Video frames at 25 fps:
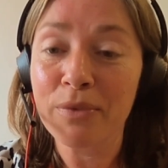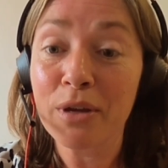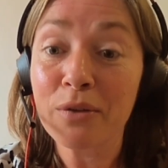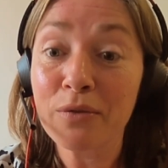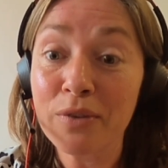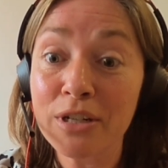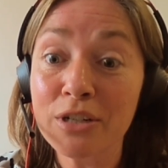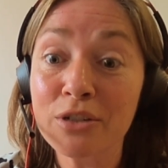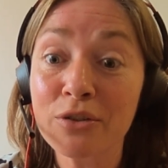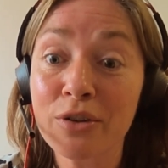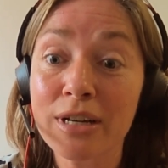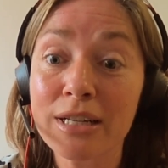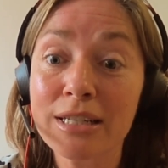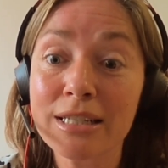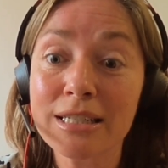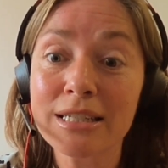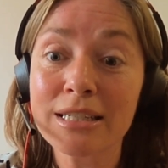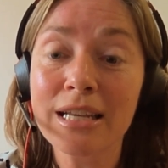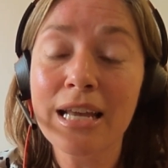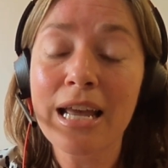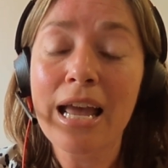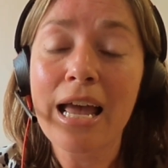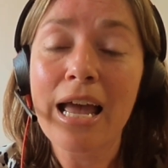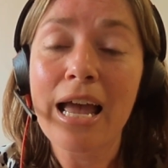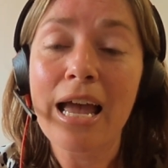of interest.
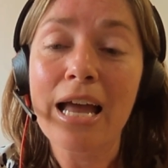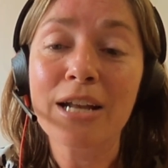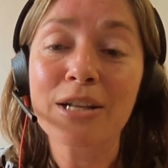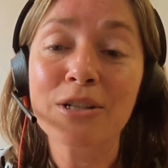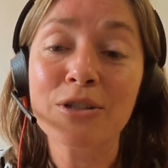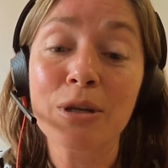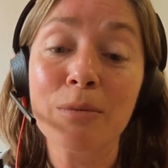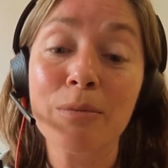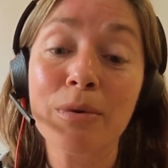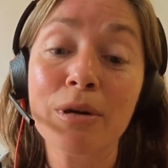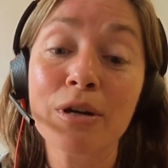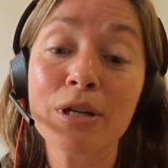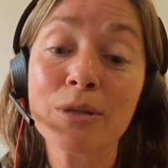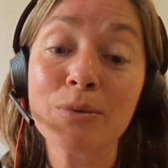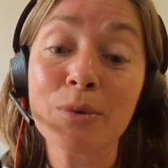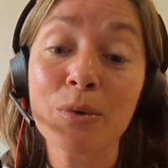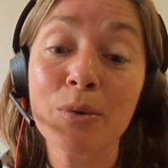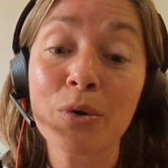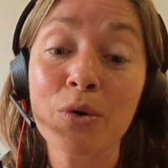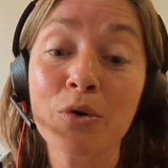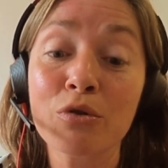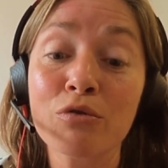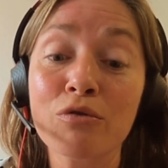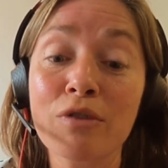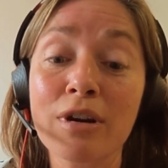And so, because we were
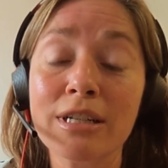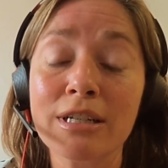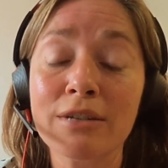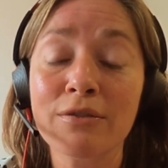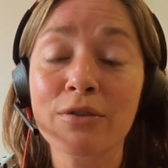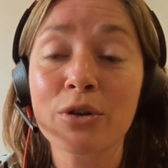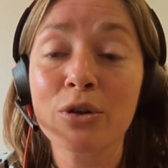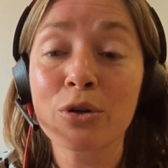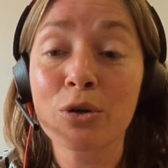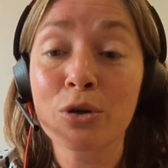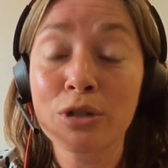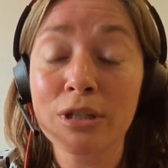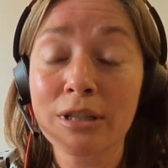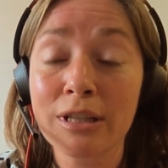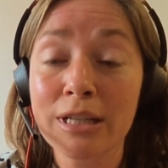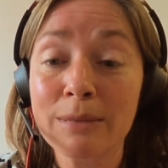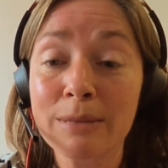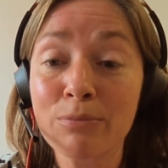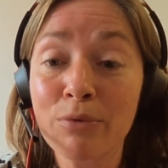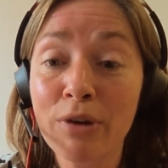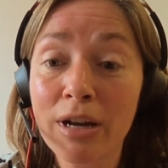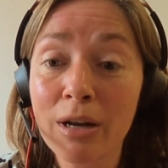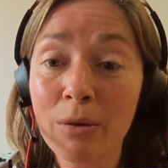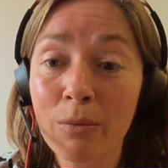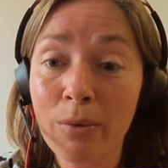already recording these
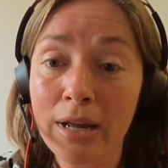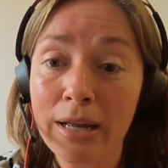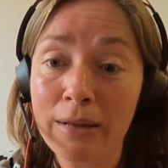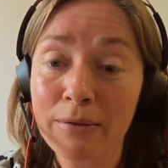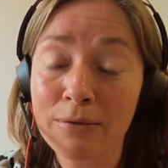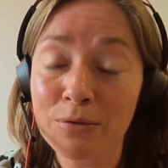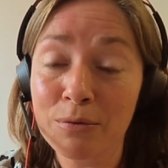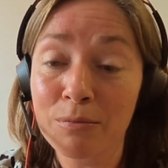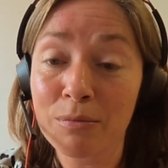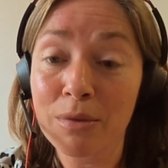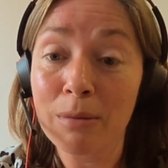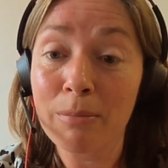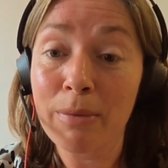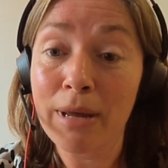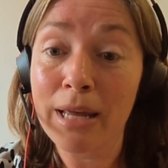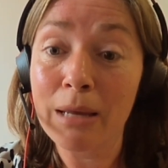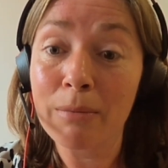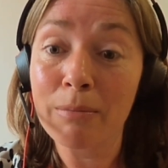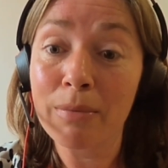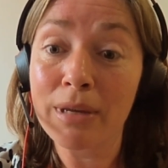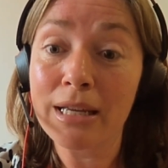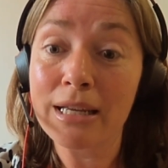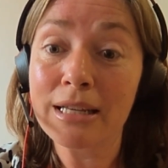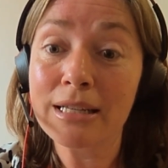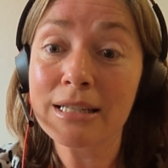brain waves from the
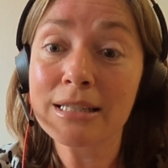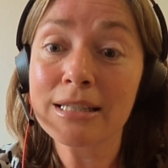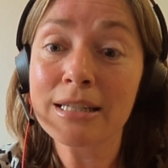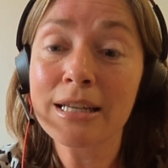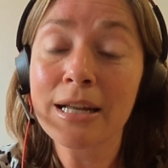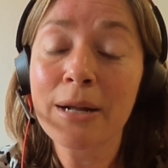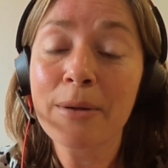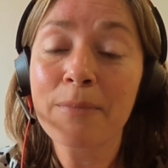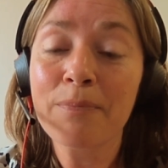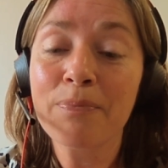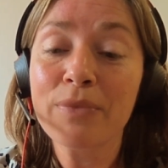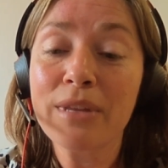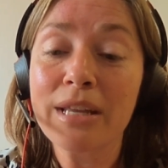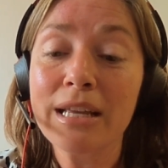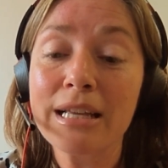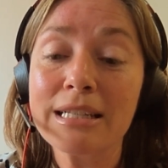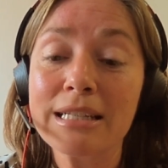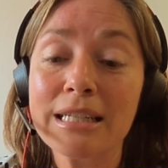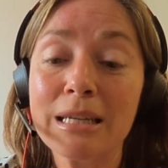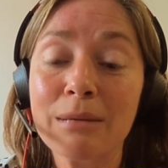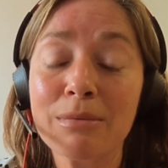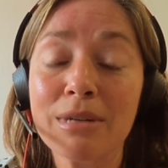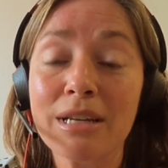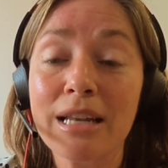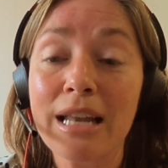babies, it
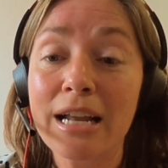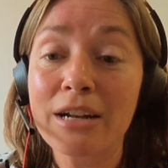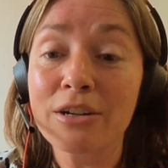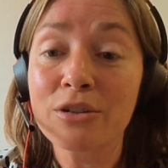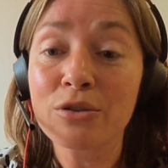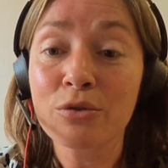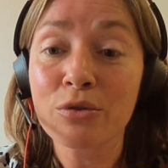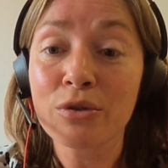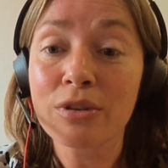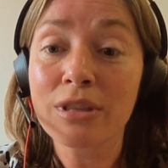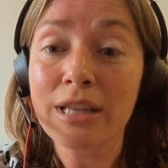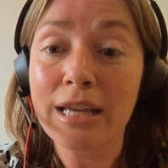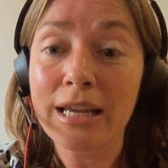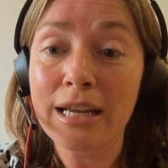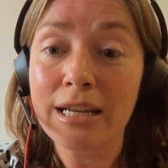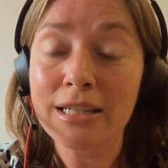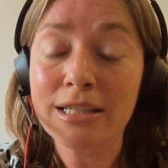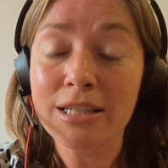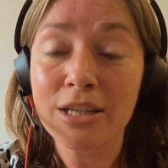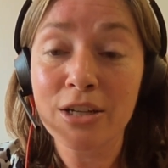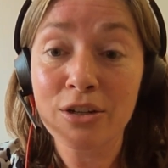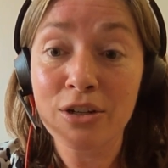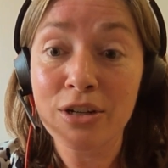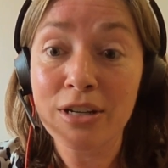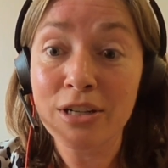seemed a natural thing
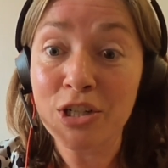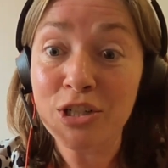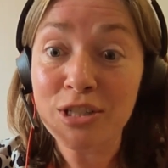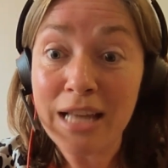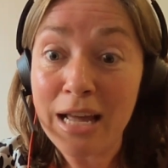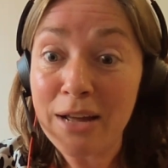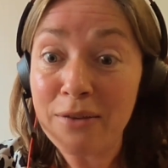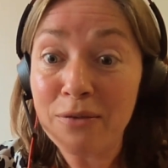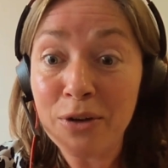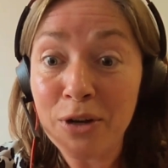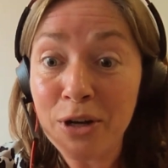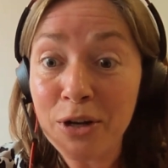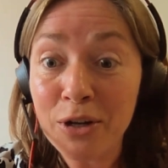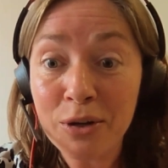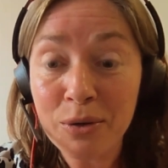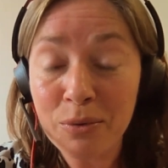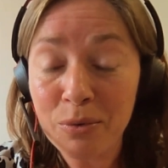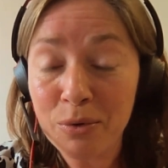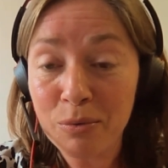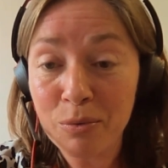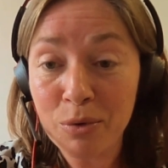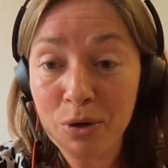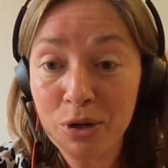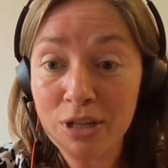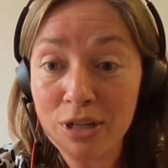to just have a look.
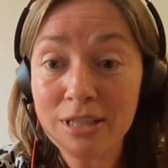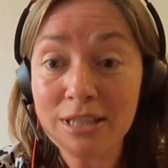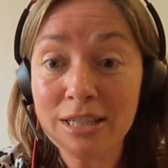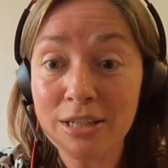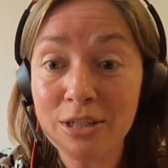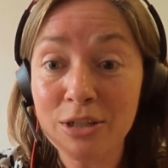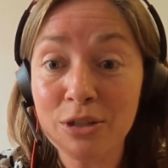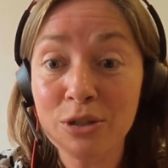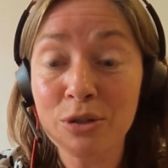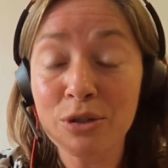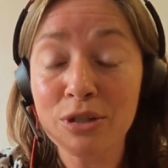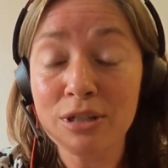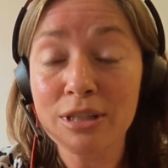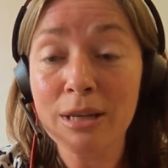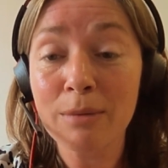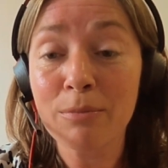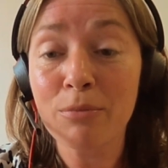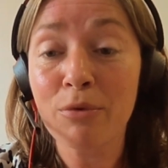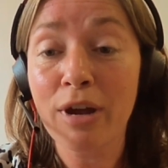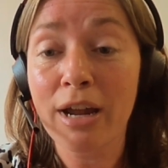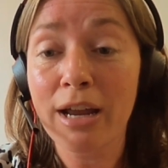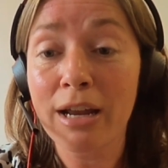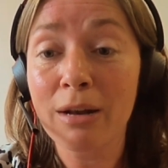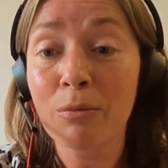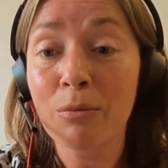What, what does it do to their
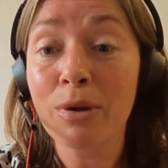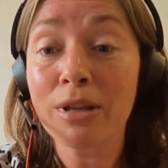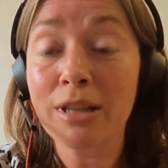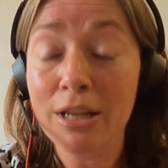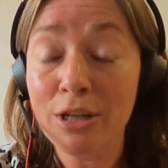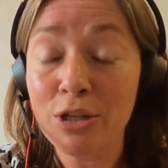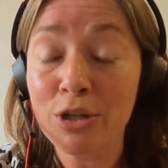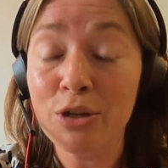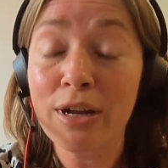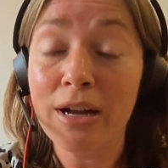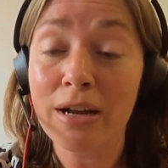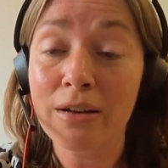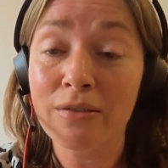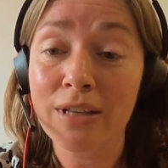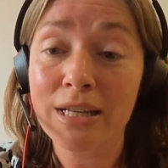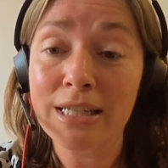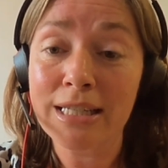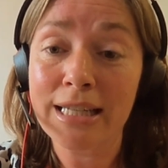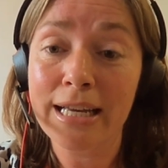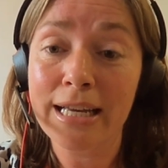brain when they do have these